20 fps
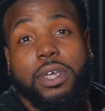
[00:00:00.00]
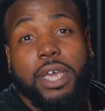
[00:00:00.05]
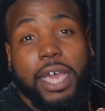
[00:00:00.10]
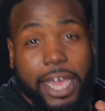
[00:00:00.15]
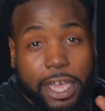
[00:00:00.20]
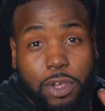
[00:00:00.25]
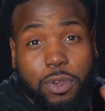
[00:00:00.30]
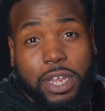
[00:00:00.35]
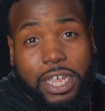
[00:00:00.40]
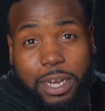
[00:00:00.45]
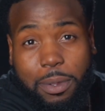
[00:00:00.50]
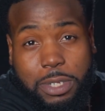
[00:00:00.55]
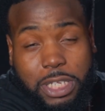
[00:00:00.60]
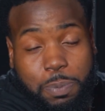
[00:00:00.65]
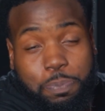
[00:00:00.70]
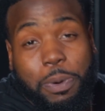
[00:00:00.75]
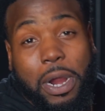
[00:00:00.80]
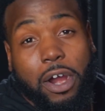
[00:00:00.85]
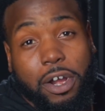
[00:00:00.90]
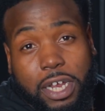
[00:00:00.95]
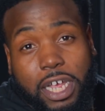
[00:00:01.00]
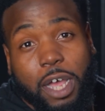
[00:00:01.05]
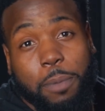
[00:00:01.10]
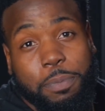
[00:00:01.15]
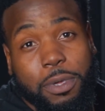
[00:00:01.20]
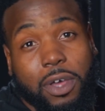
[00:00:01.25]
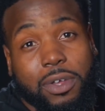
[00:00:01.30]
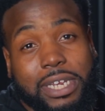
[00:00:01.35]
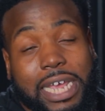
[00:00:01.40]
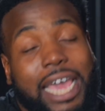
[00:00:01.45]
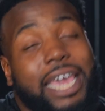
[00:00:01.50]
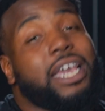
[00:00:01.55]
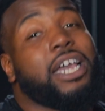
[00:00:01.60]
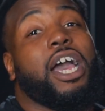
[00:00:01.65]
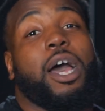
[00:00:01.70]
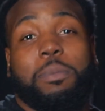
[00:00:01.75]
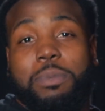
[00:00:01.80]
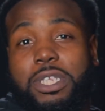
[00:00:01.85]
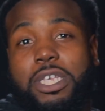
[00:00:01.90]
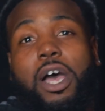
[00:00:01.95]
and you need to spark up your day,
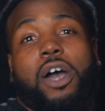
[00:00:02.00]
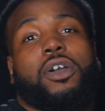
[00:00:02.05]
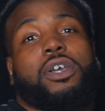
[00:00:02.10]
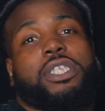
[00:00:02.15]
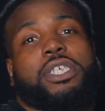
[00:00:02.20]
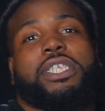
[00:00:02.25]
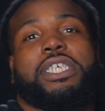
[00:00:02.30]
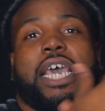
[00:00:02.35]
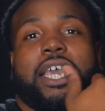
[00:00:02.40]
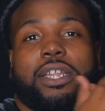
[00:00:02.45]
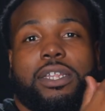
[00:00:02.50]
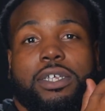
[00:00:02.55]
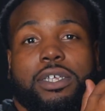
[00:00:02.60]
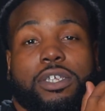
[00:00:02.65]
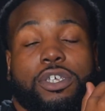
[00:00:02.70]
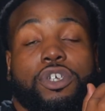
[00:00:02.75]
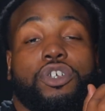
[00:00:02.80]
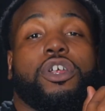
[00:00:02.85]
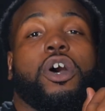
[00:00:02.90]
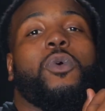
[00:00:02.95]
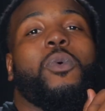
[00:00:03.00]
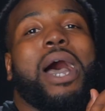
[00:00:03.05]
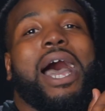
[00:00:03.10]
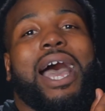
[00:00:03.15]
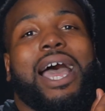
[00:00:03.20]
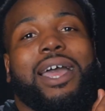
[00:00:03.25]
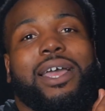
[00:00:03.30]
come talk to Tayler. You know why?